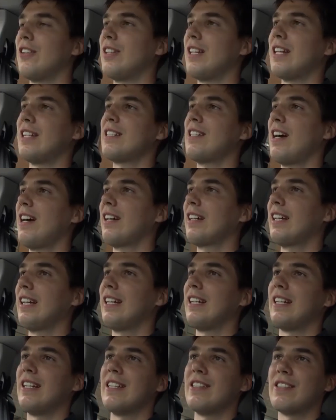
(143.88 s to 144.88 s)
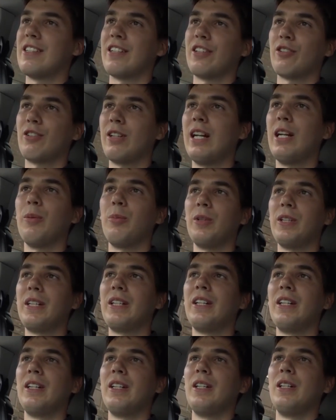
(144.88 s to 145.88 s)
know, Nantucket is incredibly
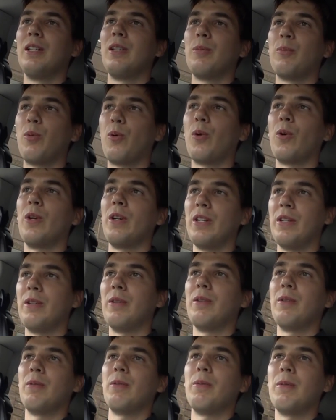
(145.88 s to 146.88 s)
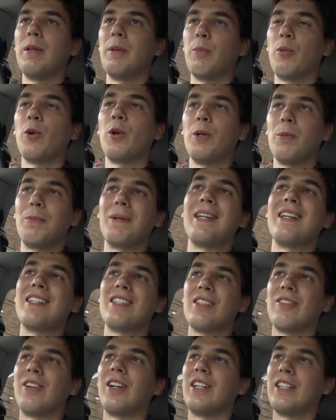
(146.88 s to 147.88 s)
important
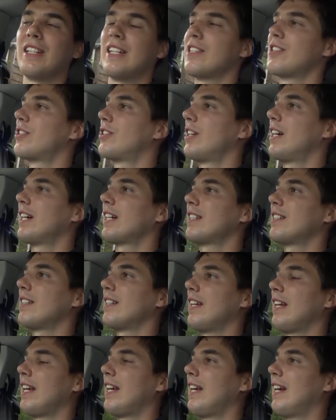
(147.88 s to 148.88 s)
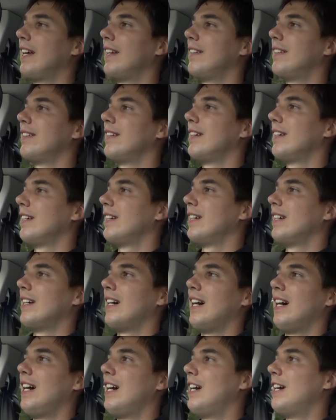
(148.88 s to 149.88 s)
piece of our district. And
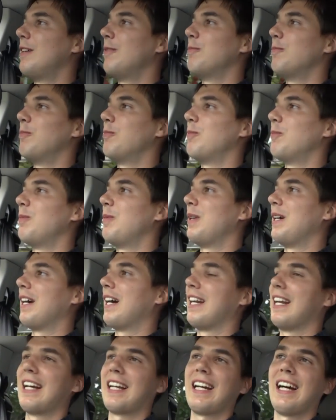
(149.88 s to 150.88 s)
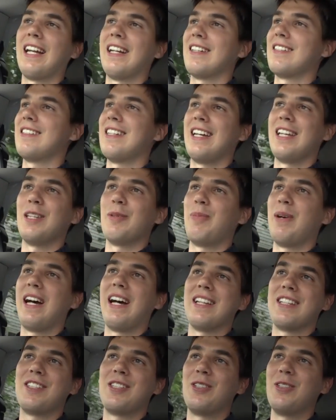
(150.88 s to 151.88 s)
I gotta say, the
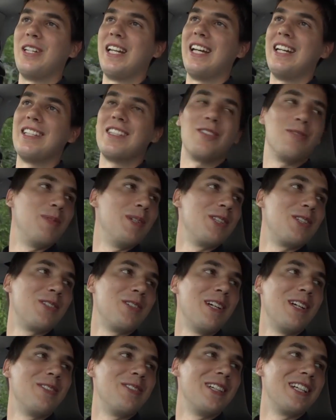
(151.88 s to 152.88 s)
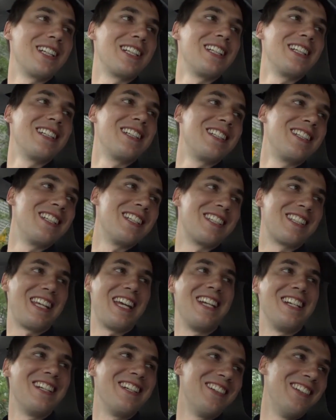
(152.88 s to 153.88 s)
past 2 days have been terrific. Just
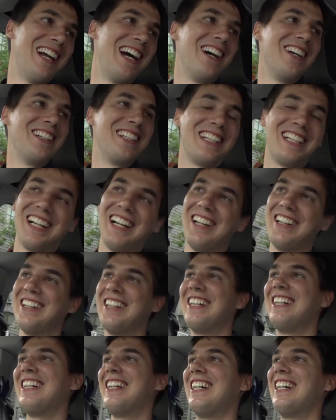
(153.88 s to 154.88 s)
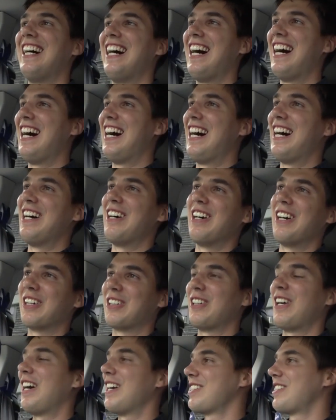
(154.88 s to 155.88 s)
getting around here
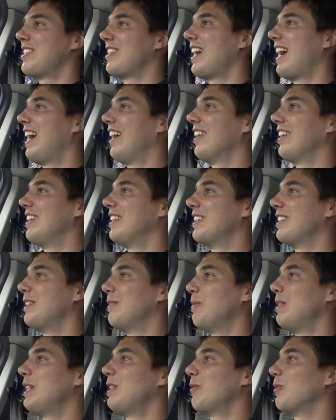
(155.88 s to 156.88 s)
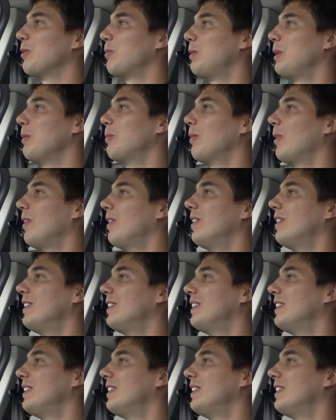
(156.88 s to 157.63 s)
across the island and meeting with people.